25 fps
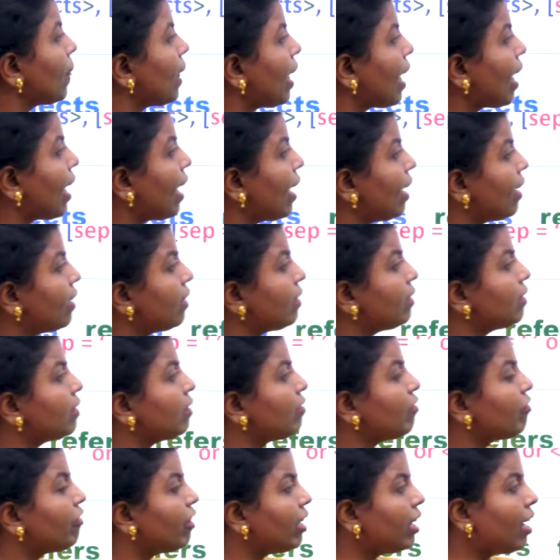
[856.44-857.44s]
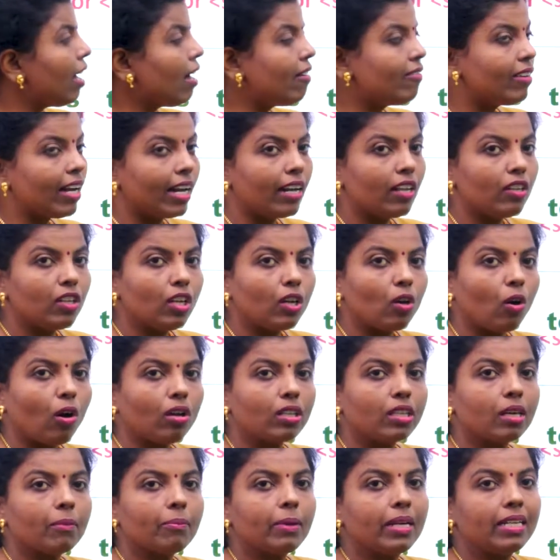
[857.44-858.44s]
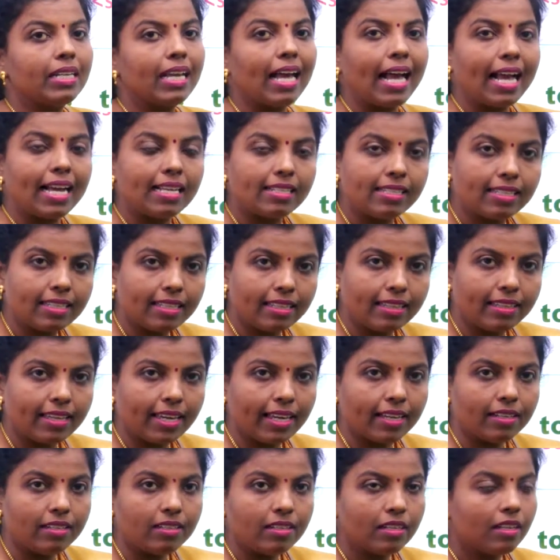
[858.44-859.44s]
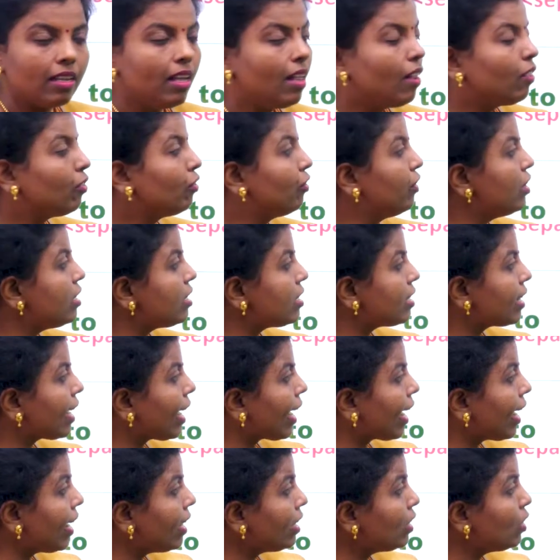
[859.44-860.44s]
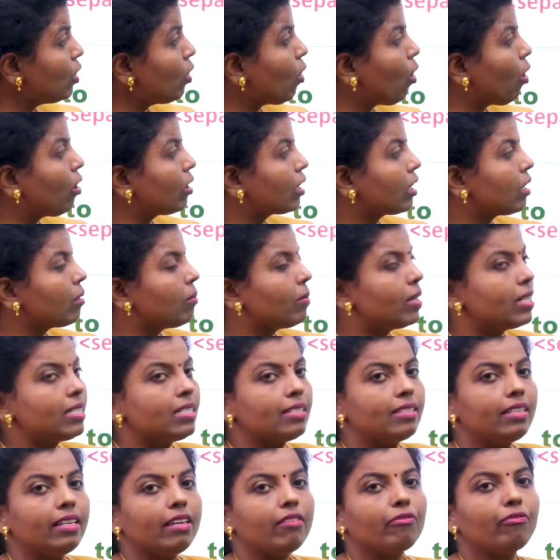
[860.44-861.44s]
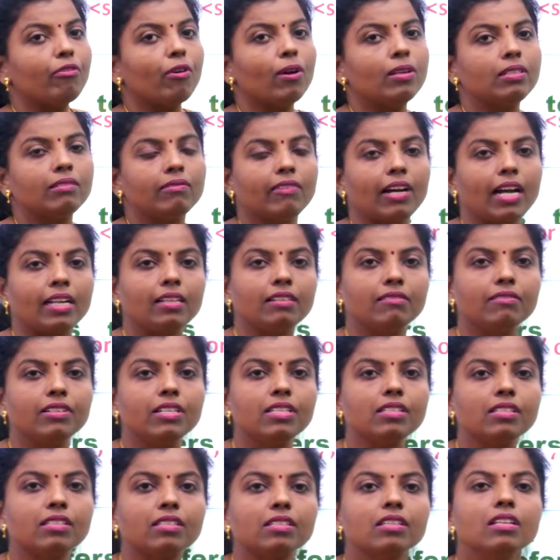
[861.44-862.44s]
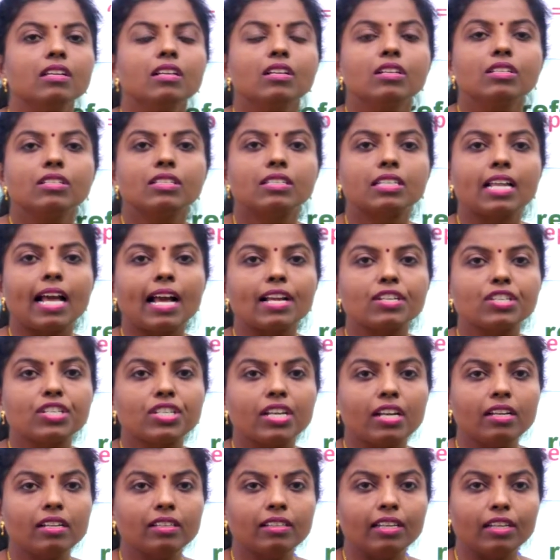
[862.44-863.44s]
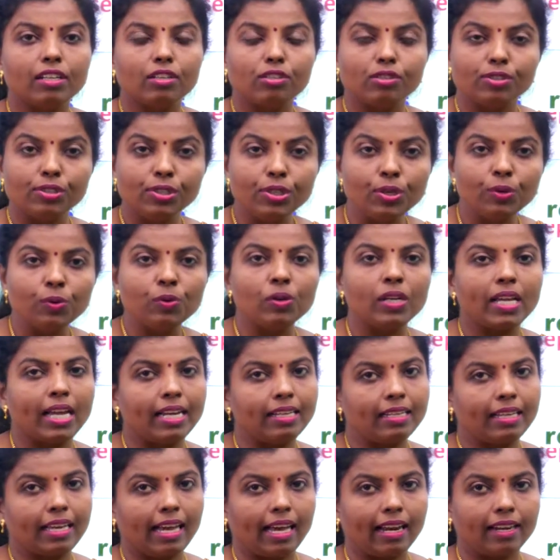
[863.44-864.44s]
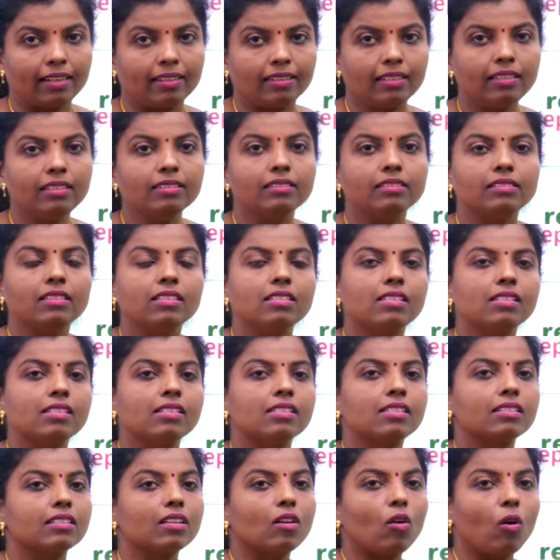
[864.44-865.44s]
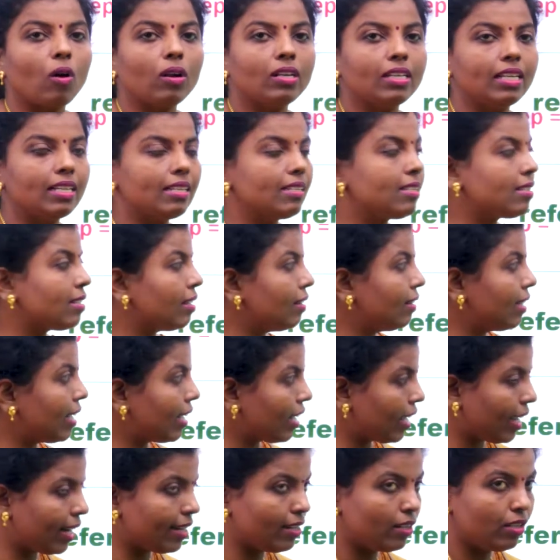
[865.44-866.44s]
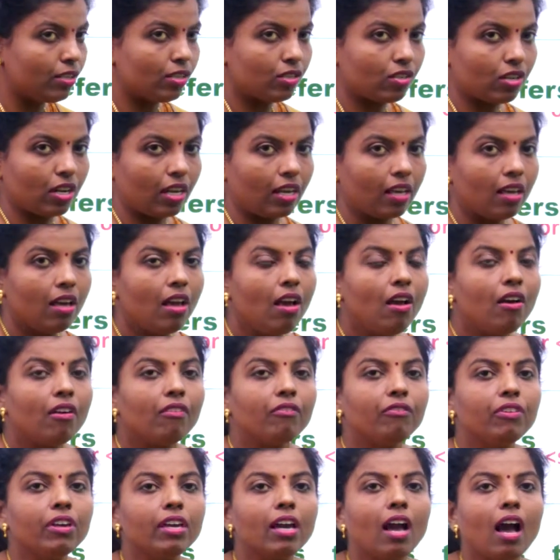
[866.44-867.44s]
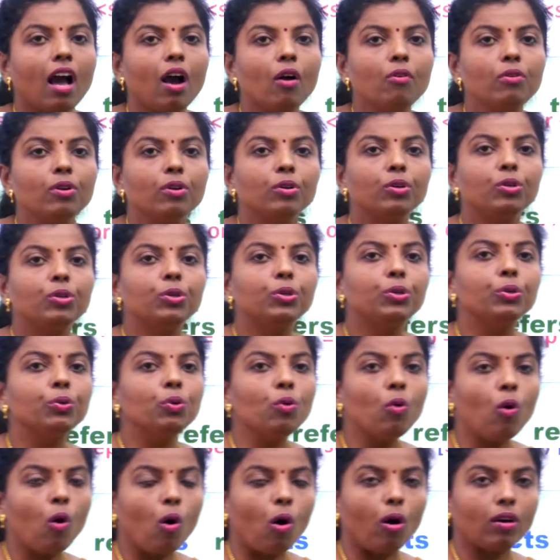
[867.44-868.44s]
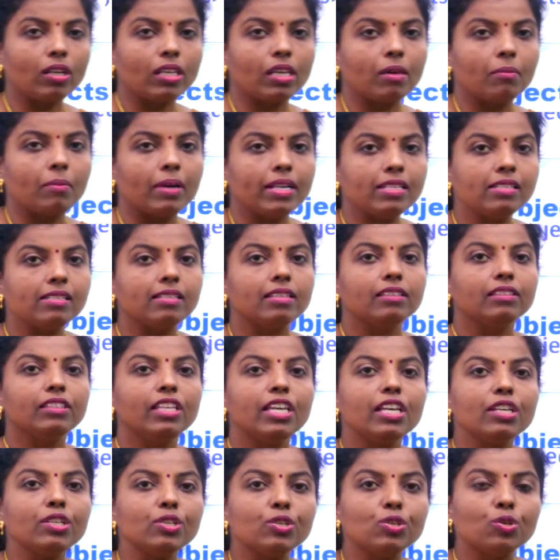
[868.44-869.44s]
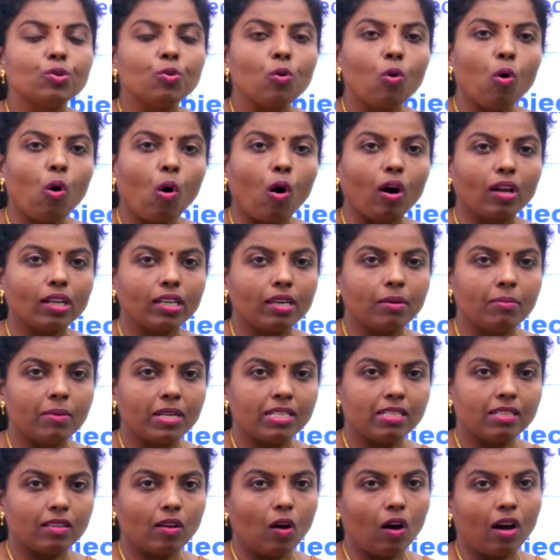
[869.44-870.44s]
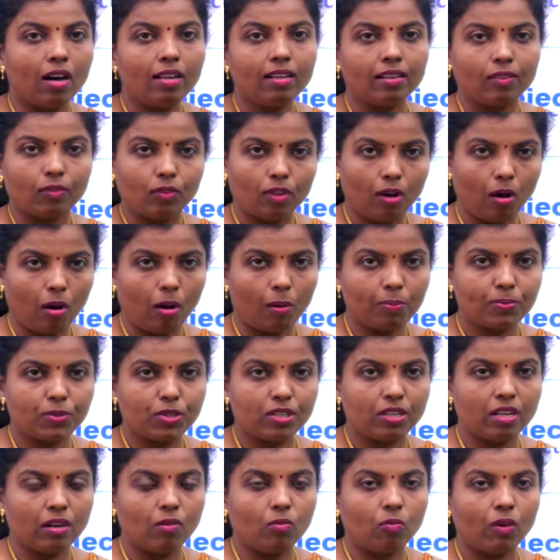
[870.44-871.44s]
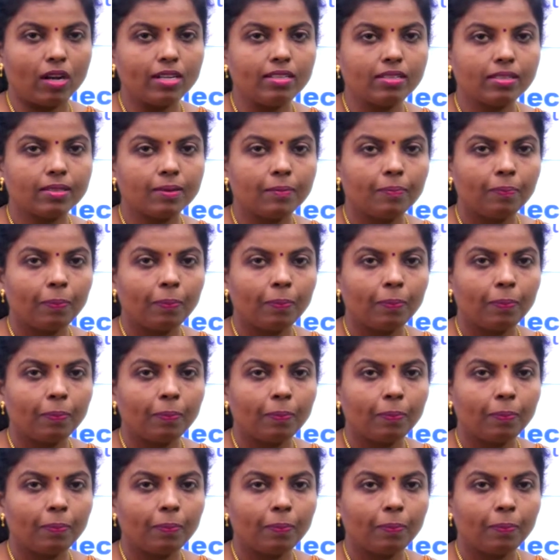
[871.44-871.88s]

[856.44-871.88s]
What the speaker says: And we have another argument as end. This end argument's default value is /n, that is new line character. This is called as the end string. We have two arguments. These two arguments are the optional ones.